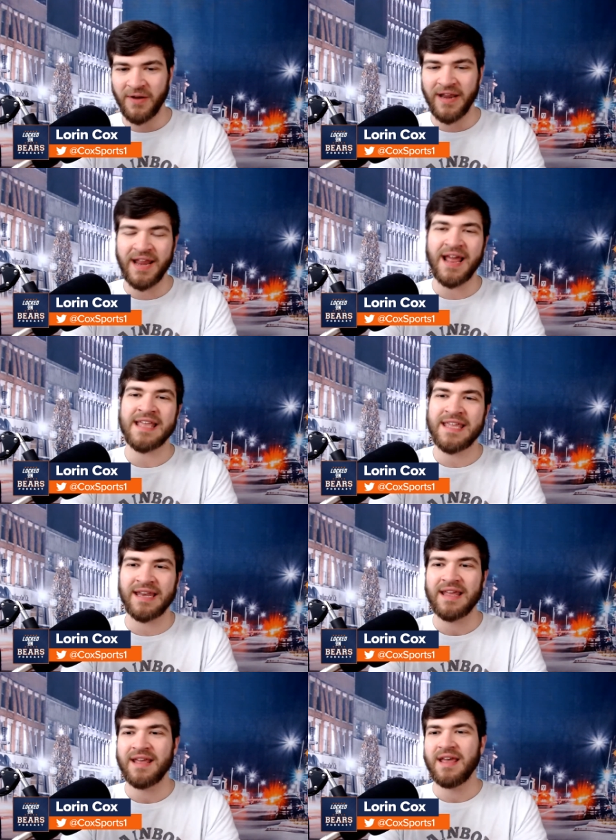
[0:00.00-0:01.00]
And, and I
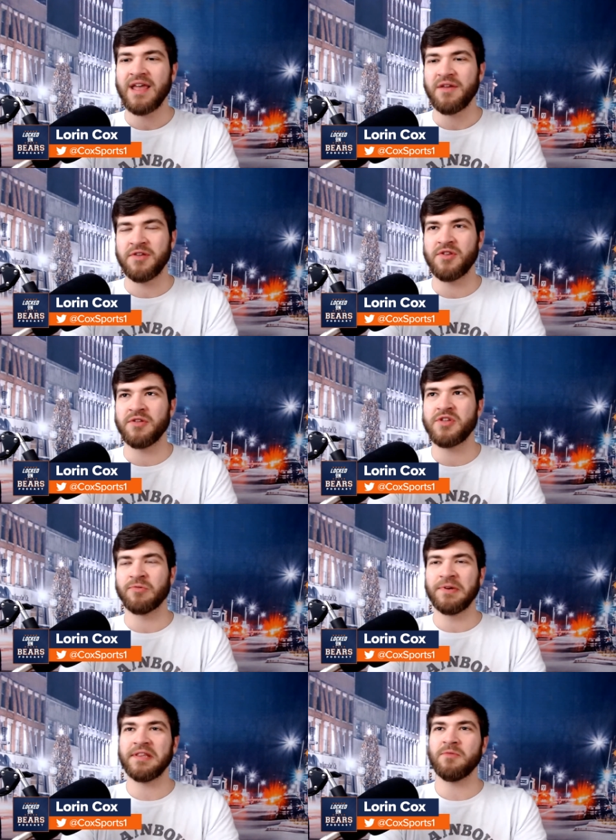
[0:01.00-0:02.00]
get, You, you
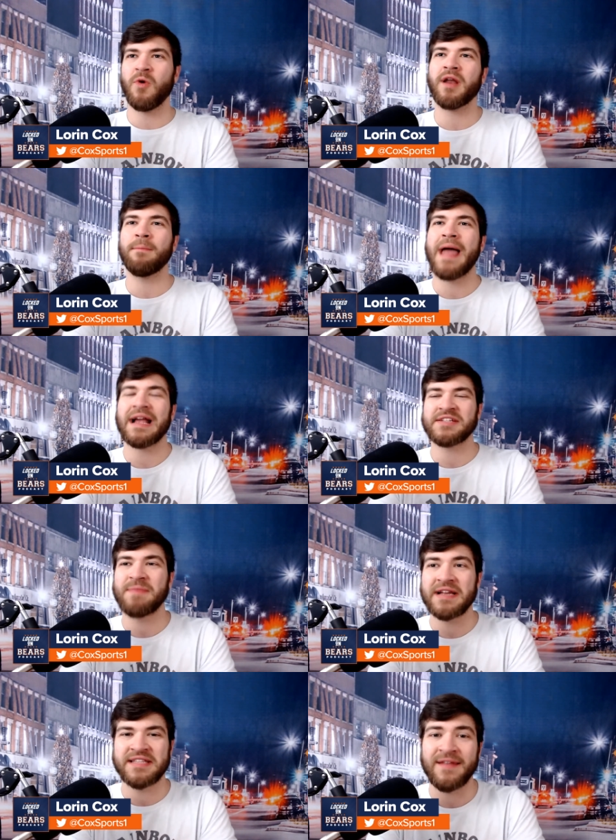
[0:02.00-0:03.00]
really want to
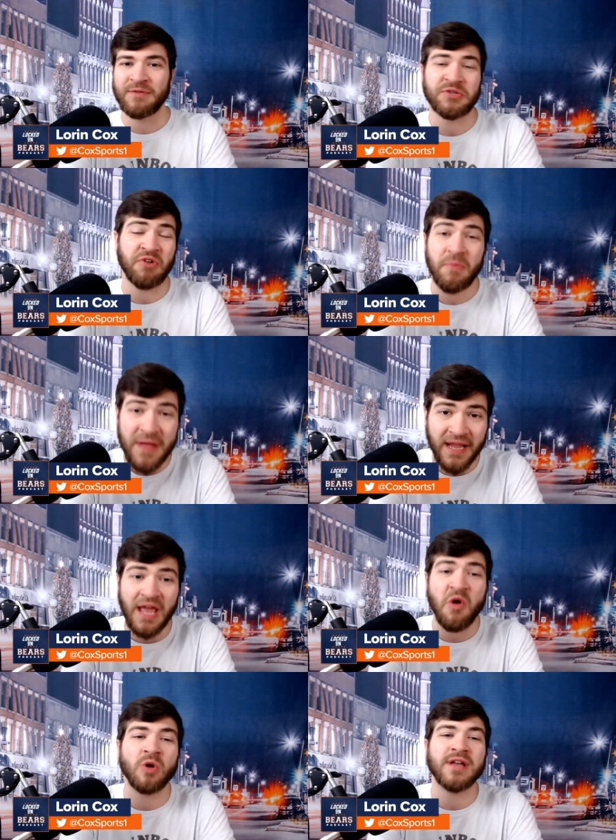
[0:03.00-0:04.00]
maximize that first round
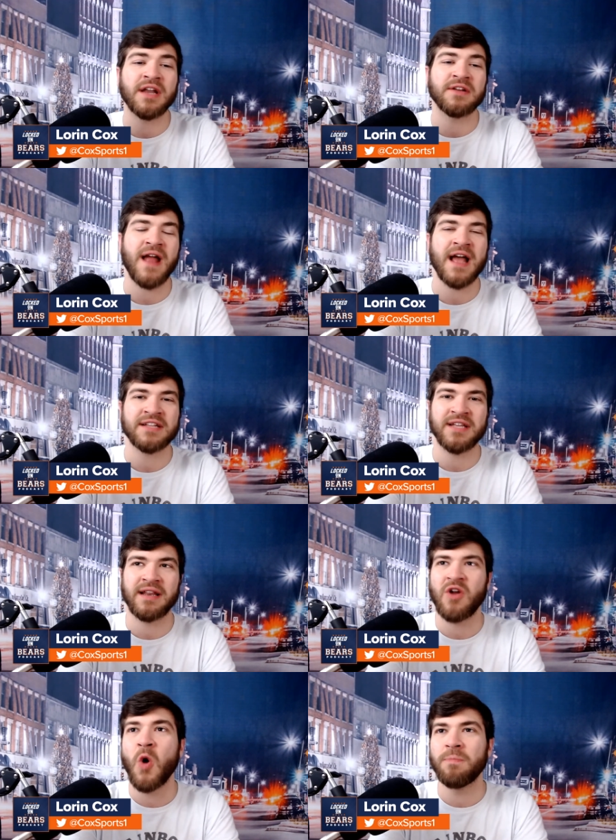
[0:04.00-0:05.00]
pick and hold on to your asset
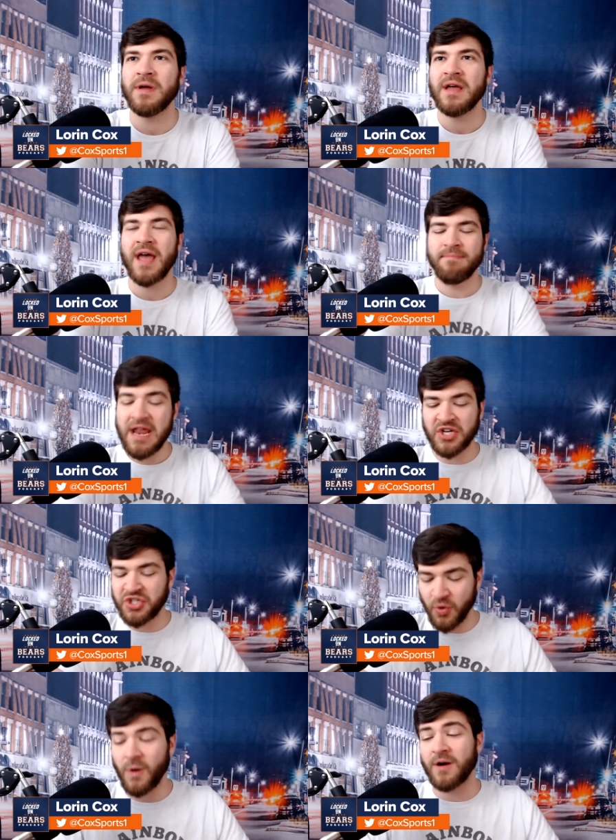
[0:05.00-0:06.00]
and hope and make
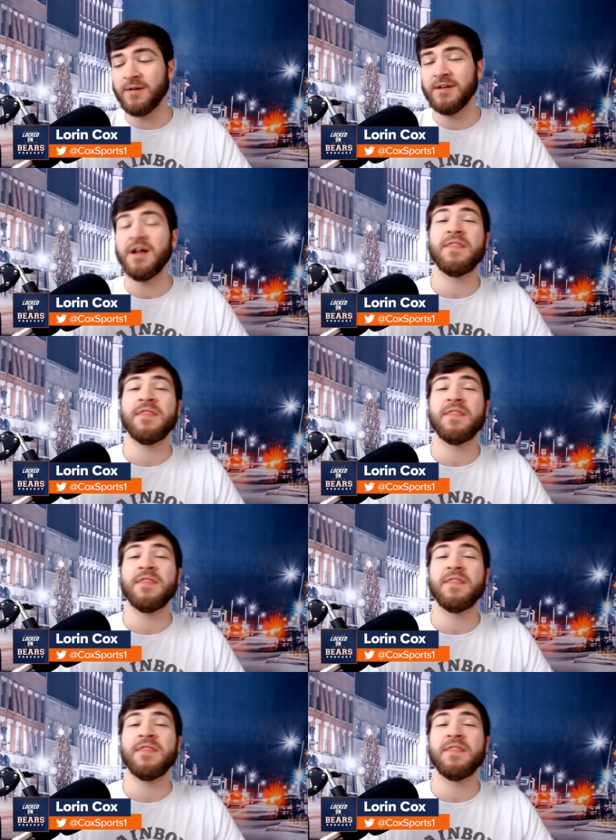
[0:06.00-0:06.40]
sure